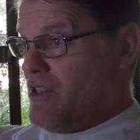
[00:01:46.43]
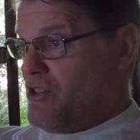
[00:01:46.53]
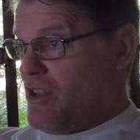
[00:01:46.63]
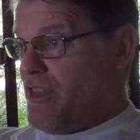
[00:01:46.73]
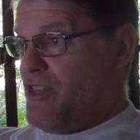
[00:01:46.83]

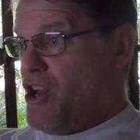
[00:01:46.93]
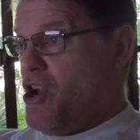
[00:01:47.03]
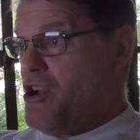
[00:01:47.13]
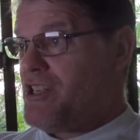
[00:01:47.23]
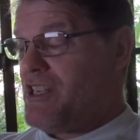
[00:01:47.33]
to
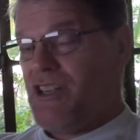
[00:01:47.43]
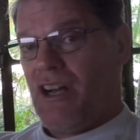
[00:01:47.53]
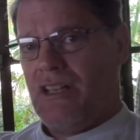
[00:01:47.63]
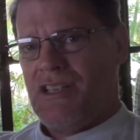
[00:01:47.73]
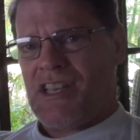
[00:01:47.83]

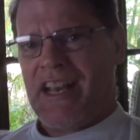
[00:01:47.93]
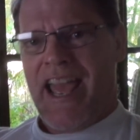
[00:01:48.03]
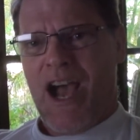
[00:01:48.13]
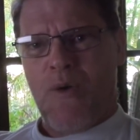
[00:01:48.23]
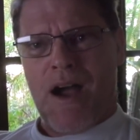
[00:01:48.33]
$30 an
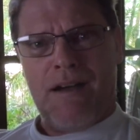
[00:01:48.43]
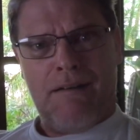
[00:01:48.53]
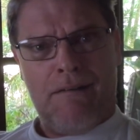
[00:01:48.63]
hour.